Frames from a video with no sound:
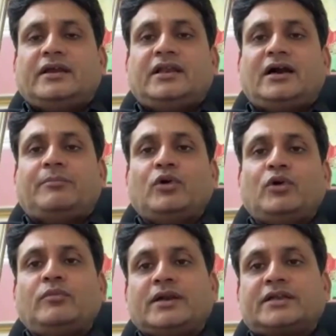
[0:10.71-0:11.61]
in
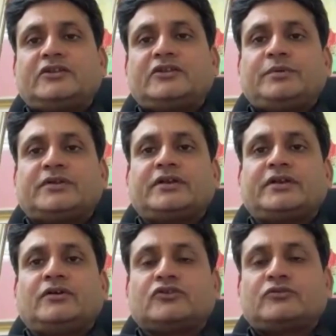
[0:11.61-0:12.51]
Apollo Multi
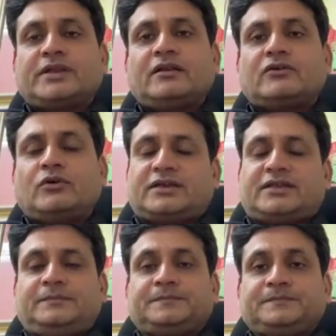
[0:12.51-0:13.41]
Specialty Hospital,
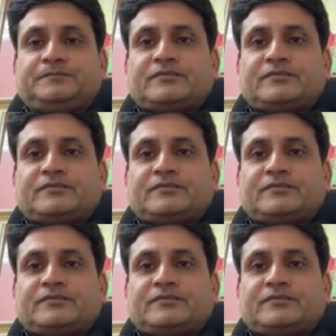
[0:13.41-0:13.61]
Kolkata.